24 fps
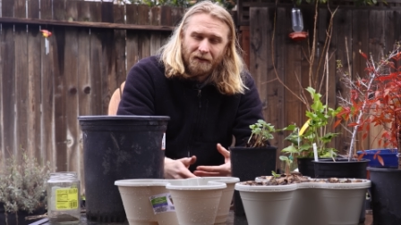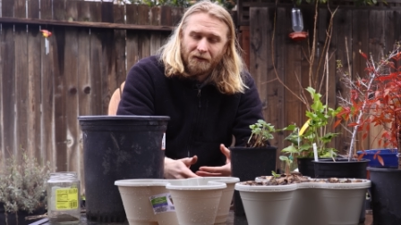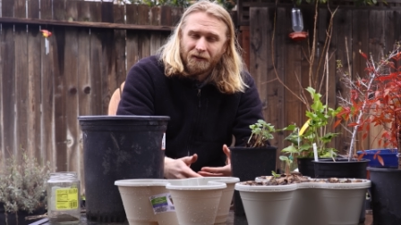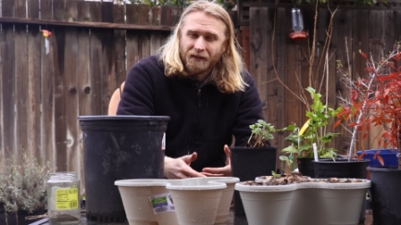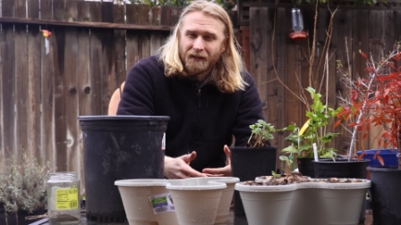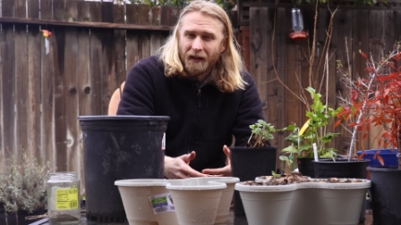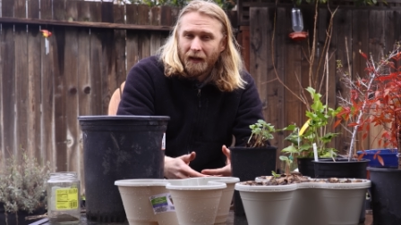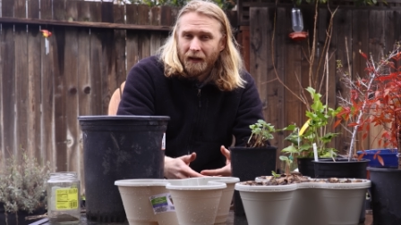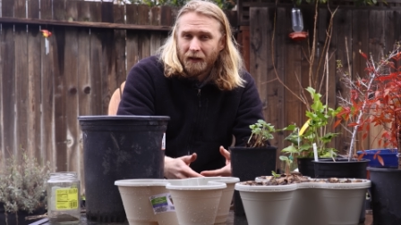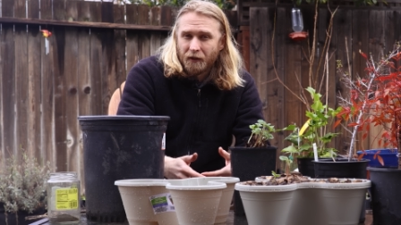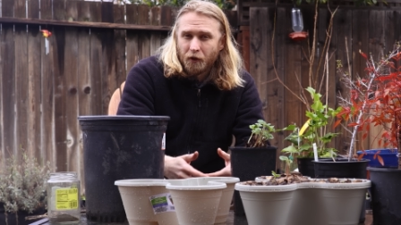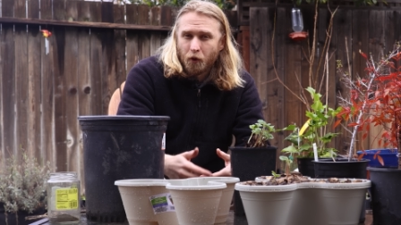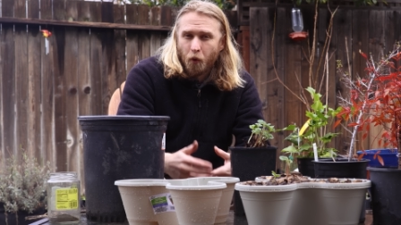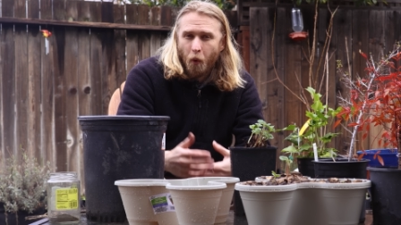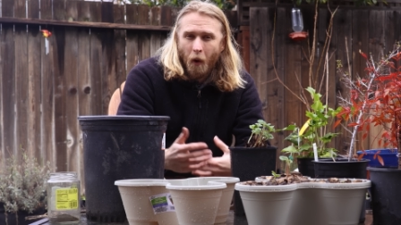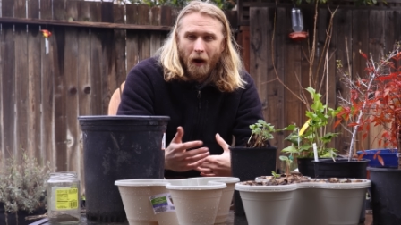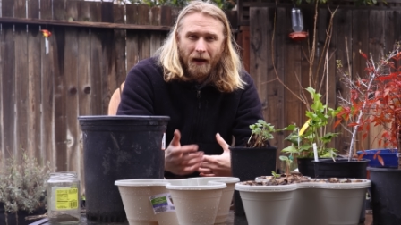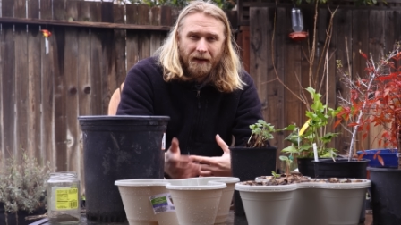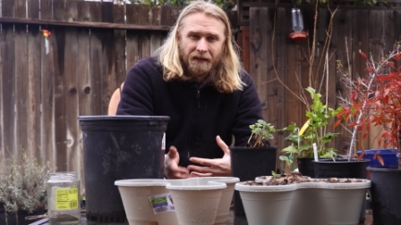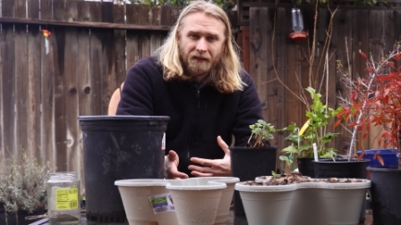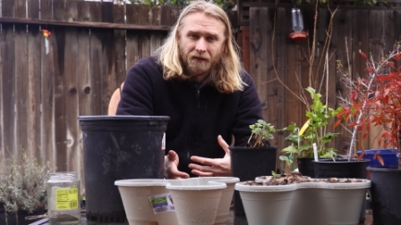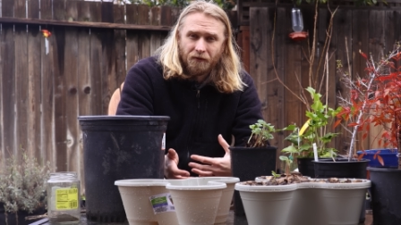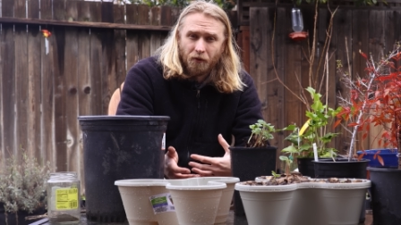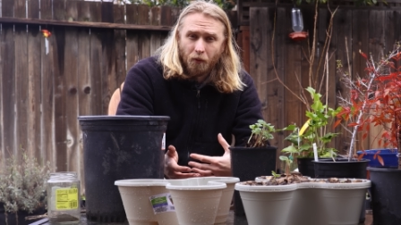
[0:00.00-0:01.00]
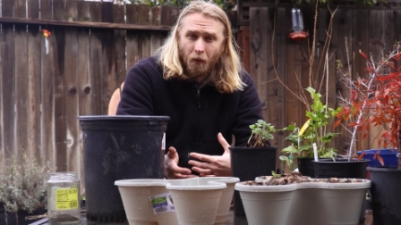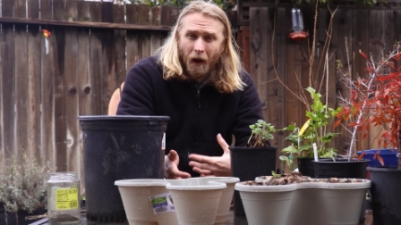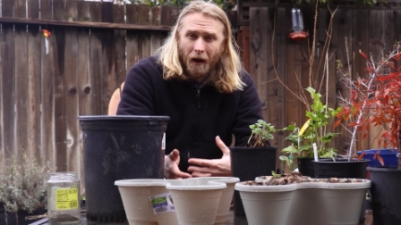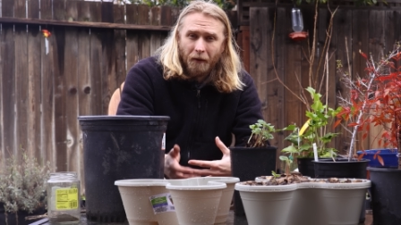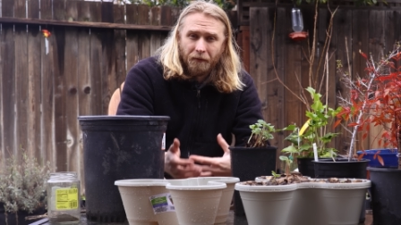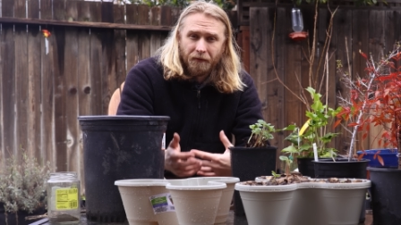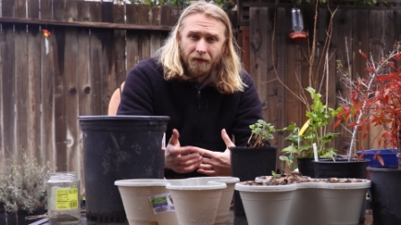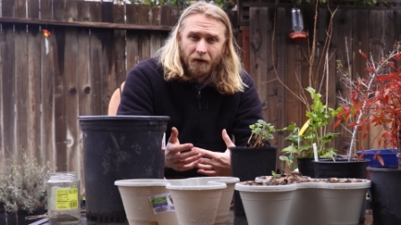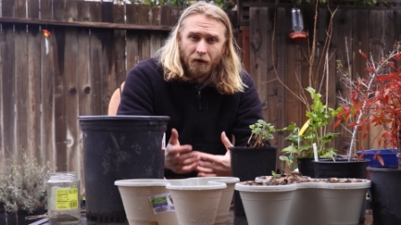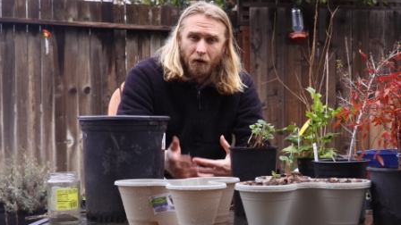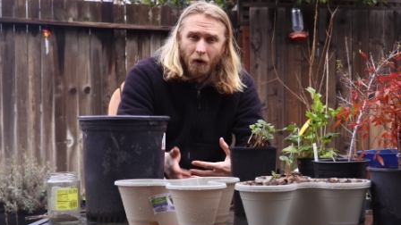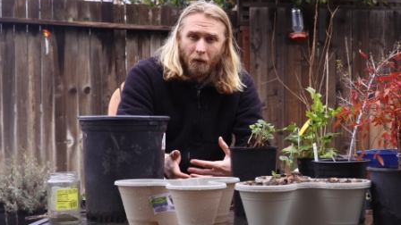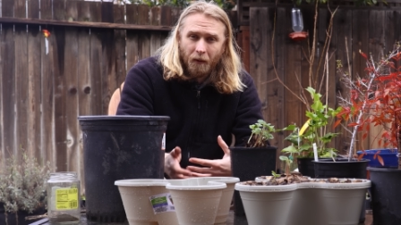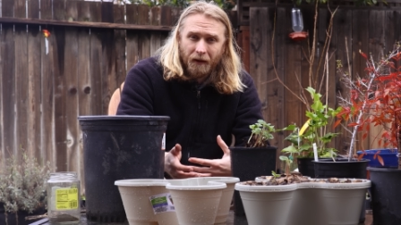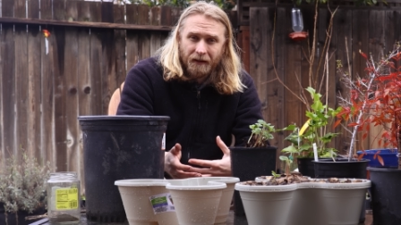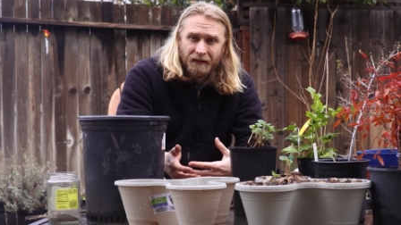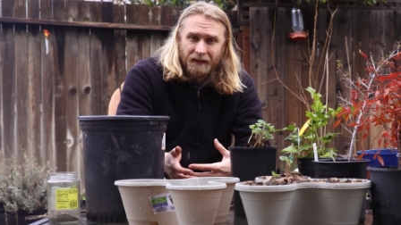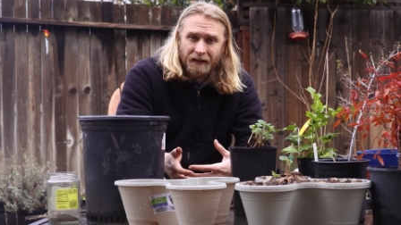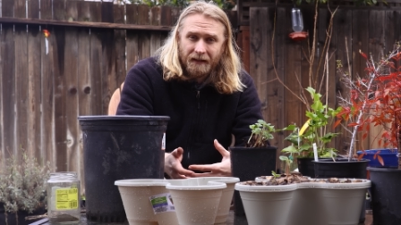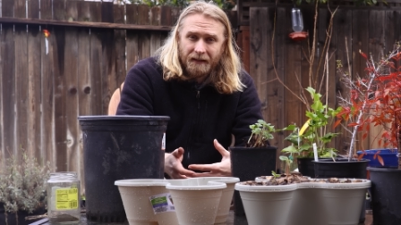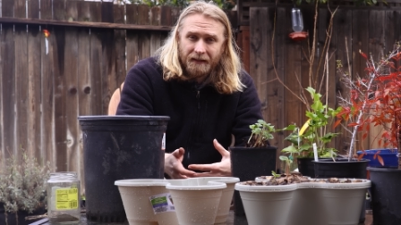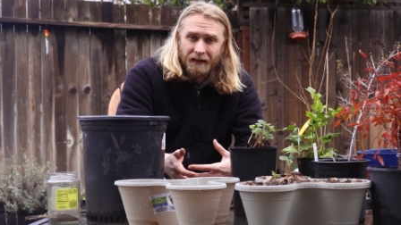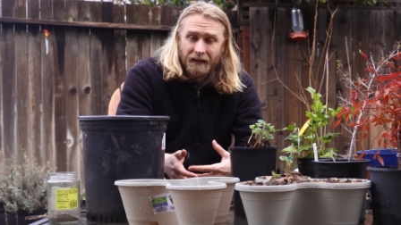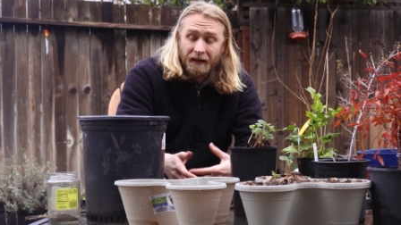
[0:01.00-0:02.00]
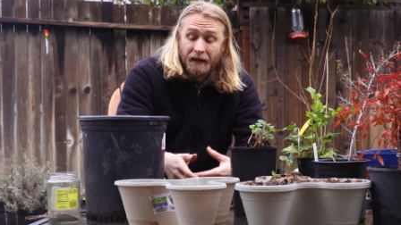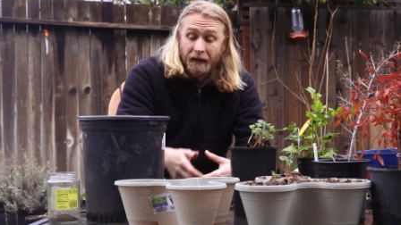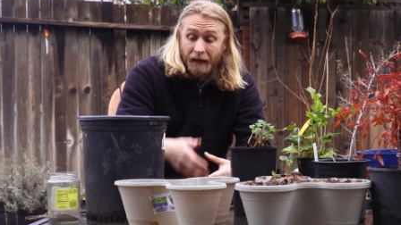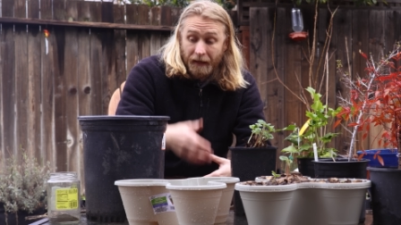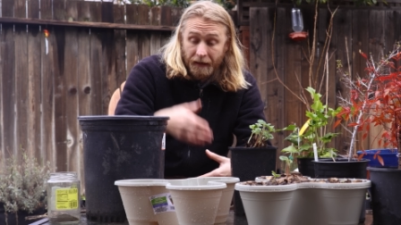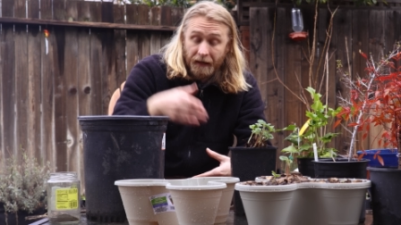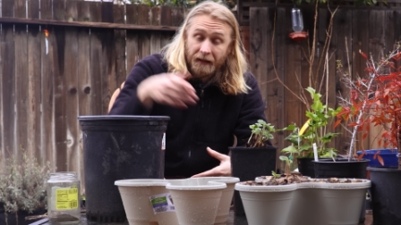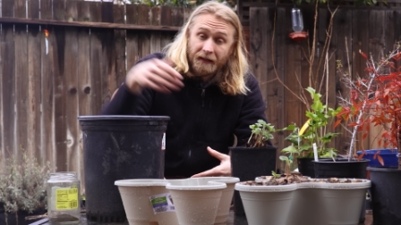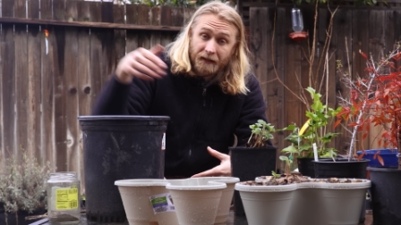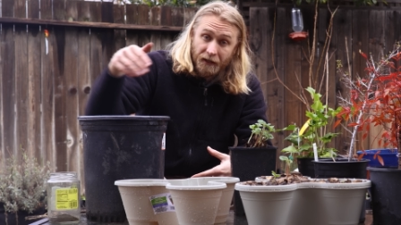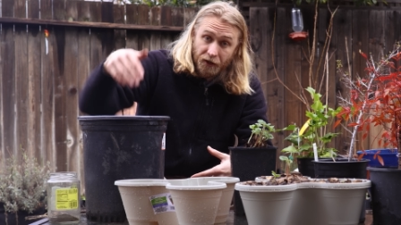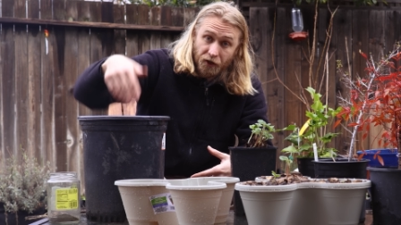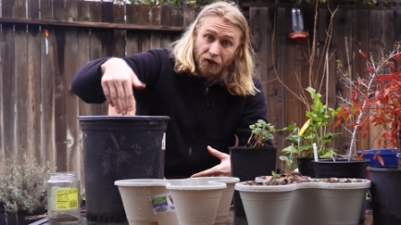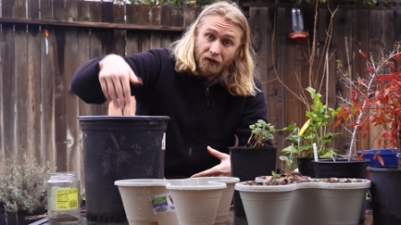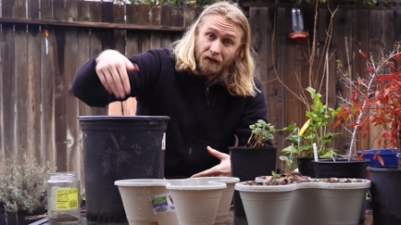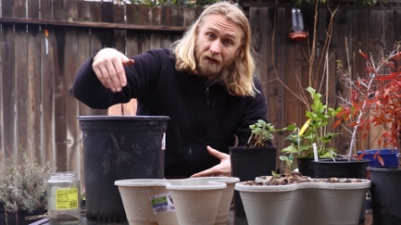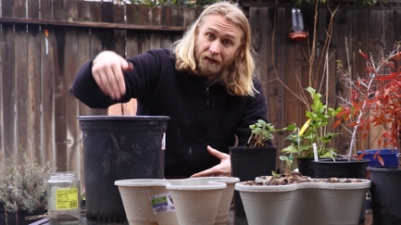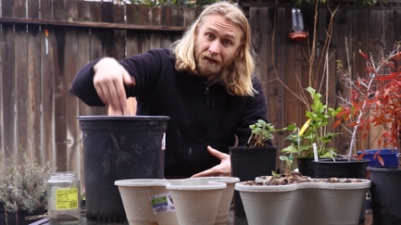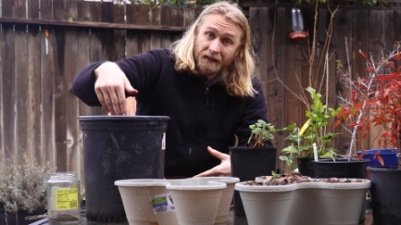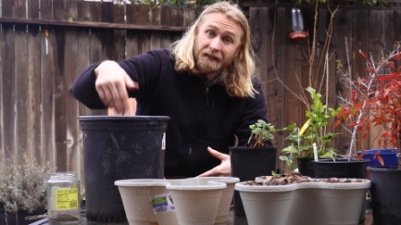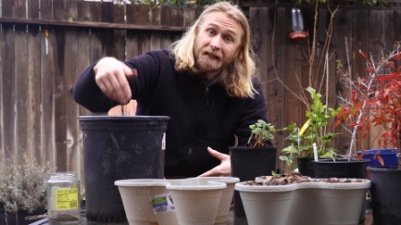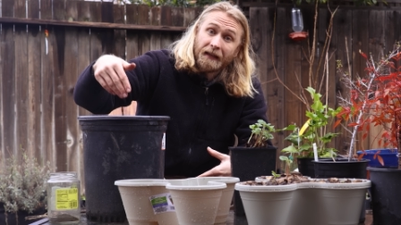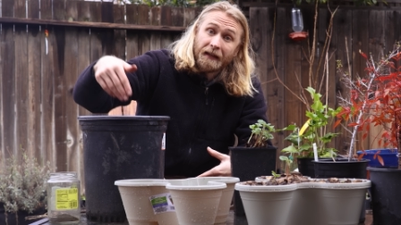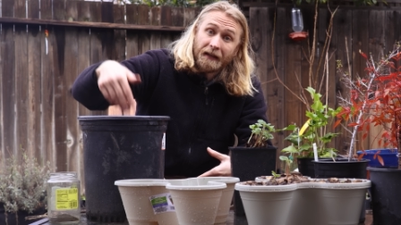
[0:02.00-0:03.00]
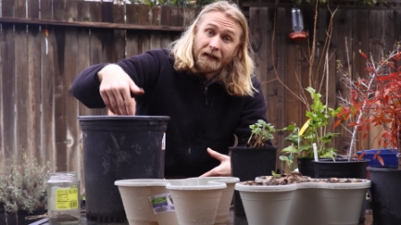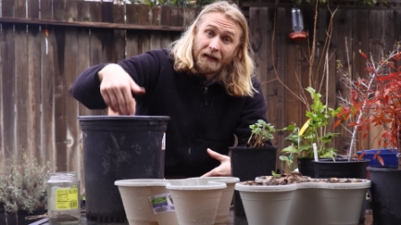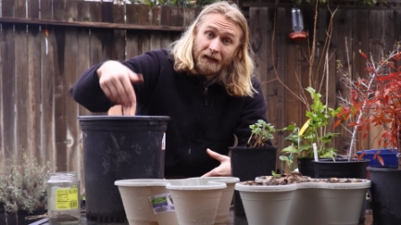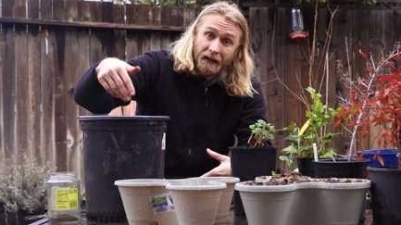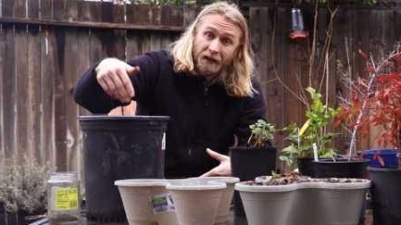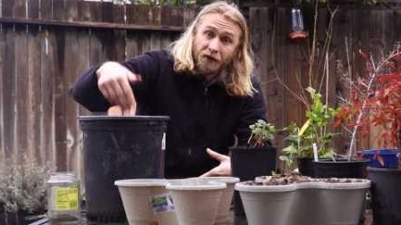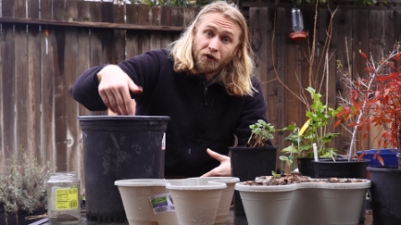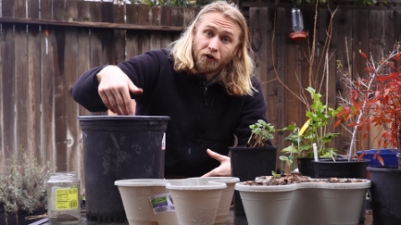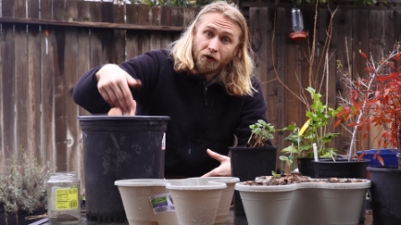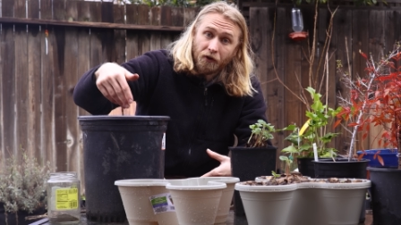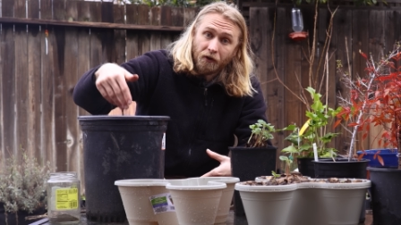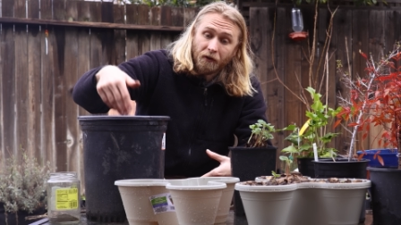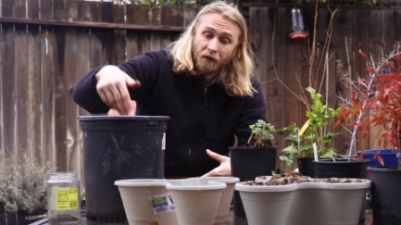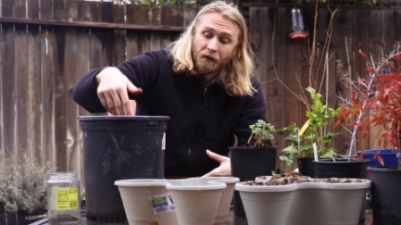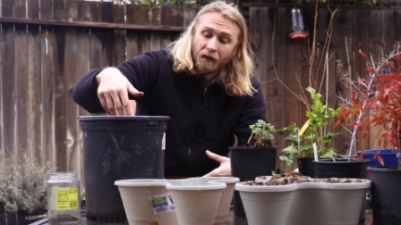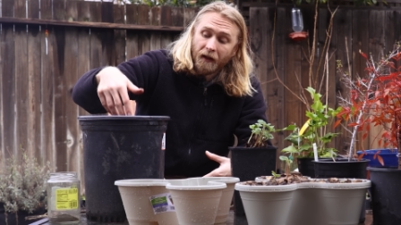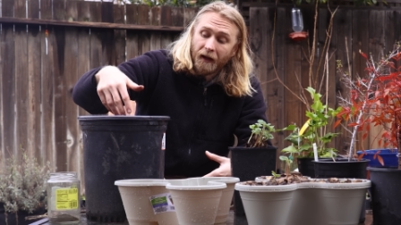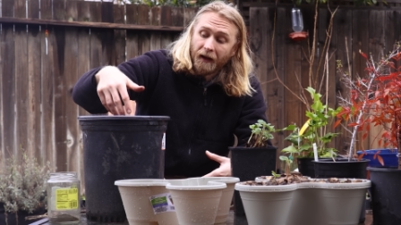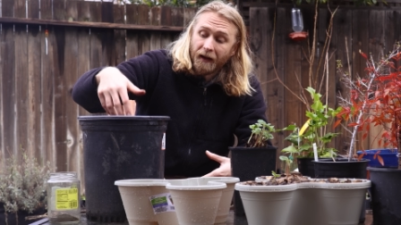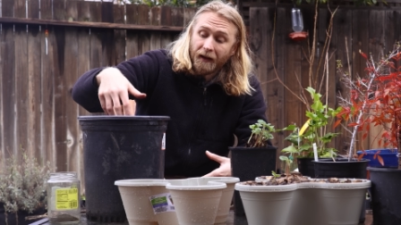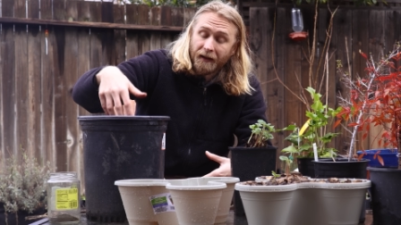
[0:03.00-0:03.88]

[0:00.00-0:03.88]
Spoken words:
or say twice throughout the growing season, in addition to this initial